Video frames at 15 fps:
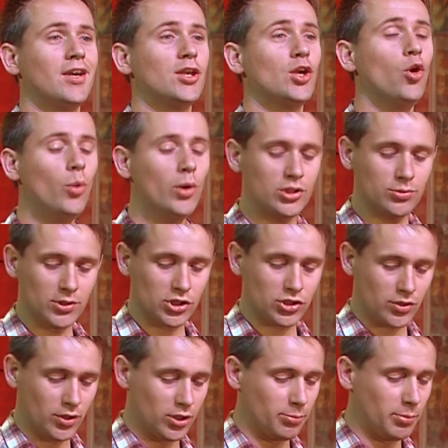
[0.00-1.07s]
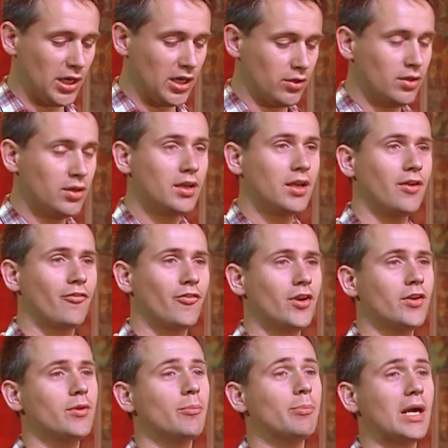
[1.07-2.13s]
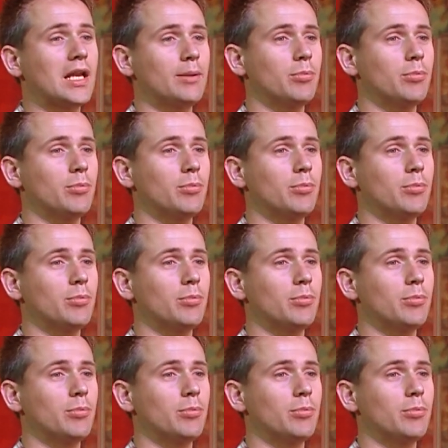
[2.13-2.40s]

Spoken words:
You always want to throw the ball in front of your belly